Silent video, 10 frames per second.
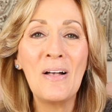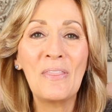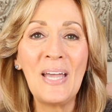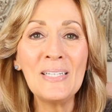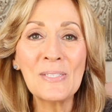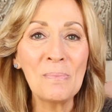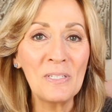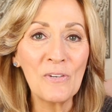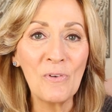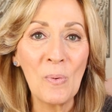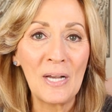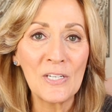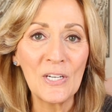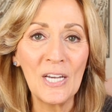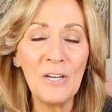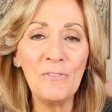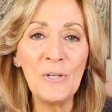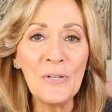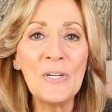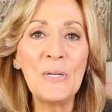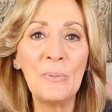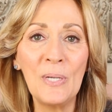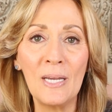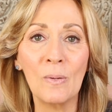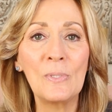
Thanks so much for watching. If you're new here,